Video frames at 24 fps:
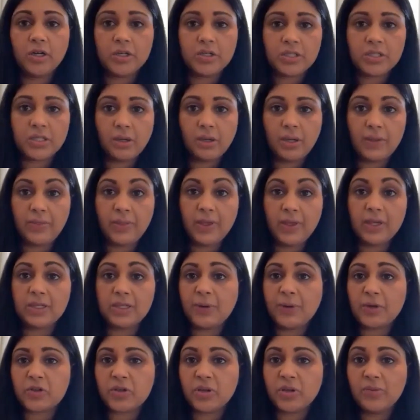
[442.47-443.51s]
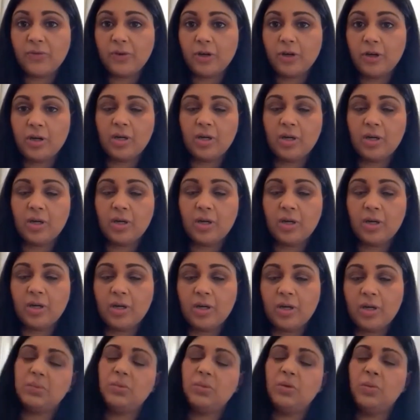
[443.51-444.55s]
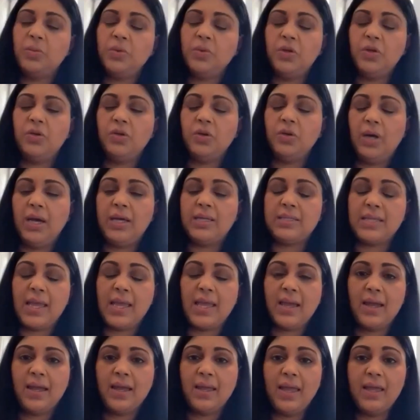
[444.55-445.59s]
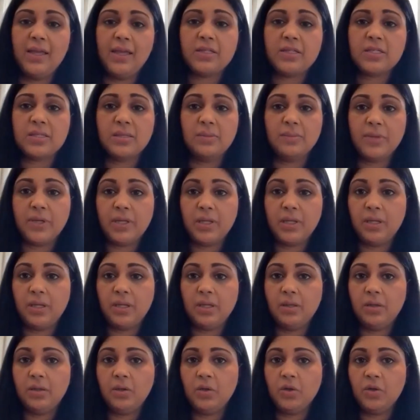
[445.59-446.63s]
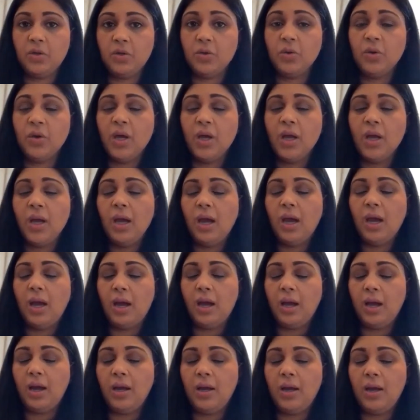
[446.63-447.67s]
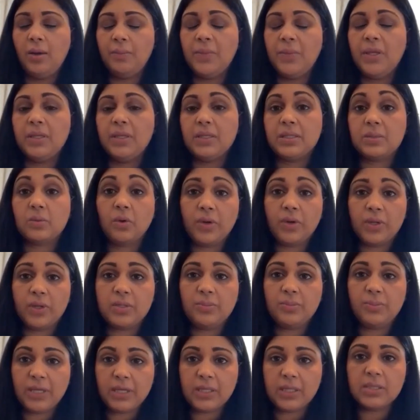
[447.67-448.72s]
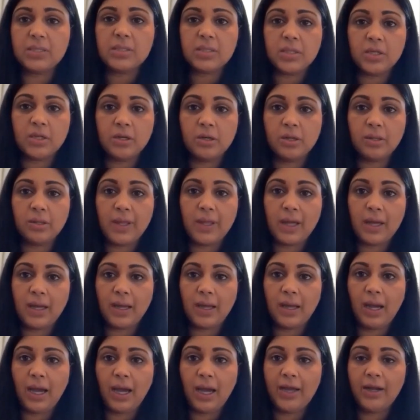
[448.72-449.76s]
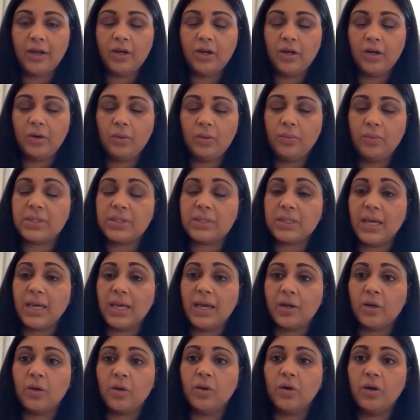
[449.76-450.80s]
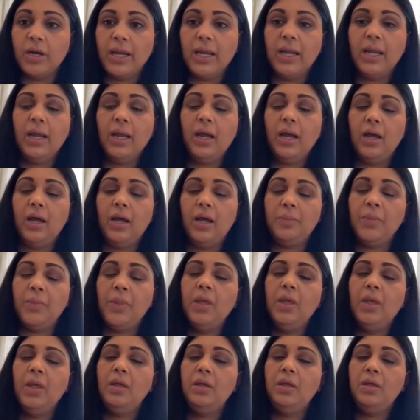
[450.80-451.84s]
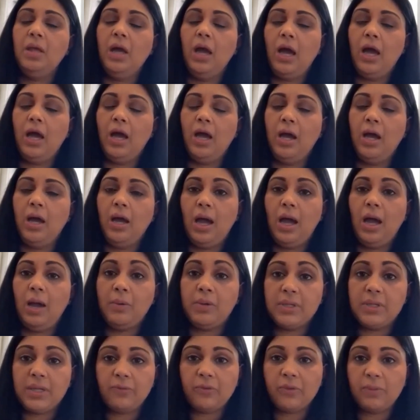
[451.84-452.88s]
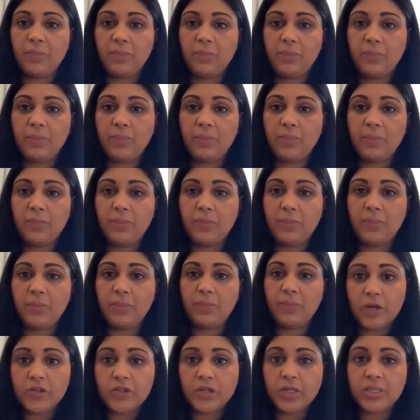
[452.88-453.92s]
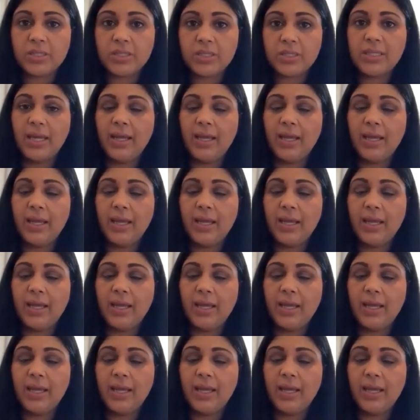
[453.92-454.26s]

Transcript: I think especially for someone who has AIH, somebody who is going to be considered in that higher risk category, I would definitely be a bit more cautious.